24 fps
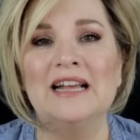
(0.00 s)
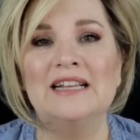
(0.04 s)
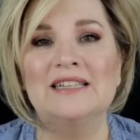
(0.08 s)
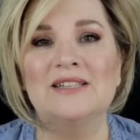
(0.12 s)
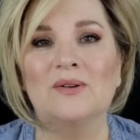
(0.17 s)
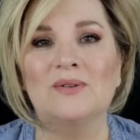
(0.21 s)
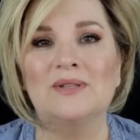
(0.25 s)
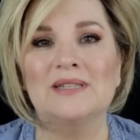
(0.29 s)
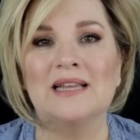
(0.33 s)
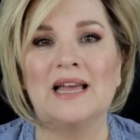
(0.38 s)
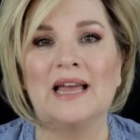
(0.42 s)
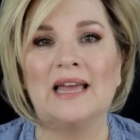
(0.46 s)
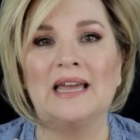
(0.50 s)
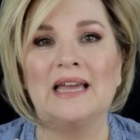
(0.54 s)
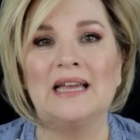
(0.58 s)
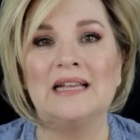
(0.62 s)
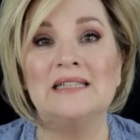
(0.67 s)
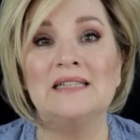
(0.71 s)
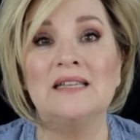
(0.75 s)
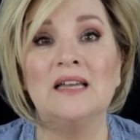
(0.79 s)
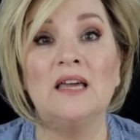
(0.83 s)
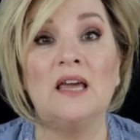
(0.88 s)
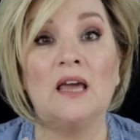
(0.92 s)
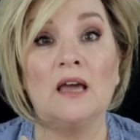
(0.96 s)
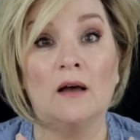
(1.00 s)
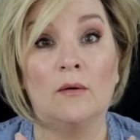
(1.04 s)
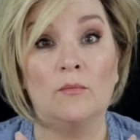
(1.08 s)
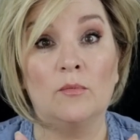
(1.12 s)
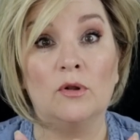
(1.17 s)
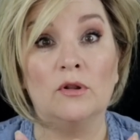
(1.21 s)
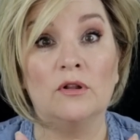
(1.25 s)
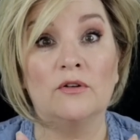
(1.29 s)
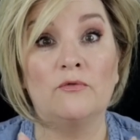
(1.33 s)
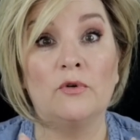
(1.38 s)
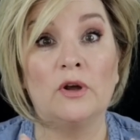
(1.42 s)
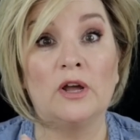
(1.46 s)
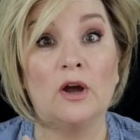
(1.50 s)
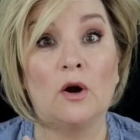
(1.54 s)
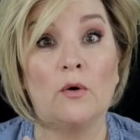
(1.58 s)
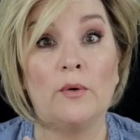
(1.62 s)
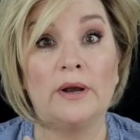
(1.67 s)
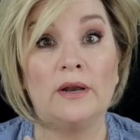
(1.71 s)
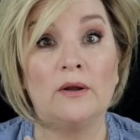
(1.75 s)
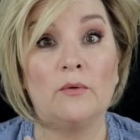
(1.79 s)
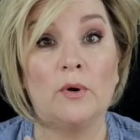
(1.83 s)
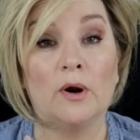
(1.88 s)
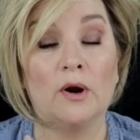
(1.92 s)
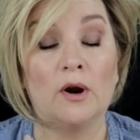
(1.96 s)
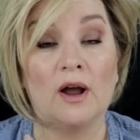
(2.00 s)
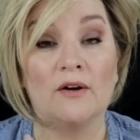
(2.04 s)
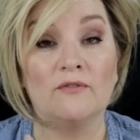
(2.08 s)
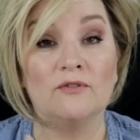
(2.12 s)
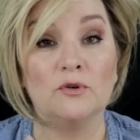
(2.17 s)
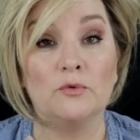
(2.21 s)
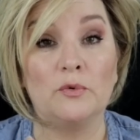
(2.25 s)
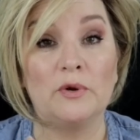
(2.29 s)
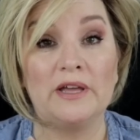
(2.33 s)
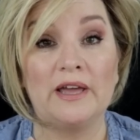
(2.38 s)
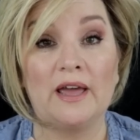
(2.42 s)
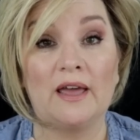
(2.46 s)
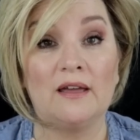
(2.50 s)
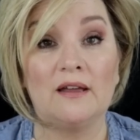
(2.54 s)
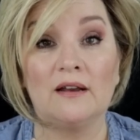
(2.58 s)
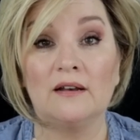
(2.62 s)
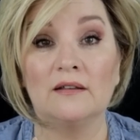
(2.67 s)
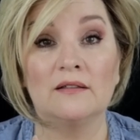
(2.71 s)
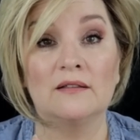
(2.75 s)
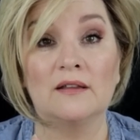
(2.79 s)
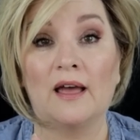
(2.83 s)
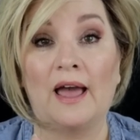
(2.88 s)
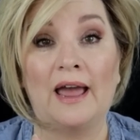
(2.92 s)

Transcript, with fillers: So it's like, it's a gamble if we go anywhere after we eat.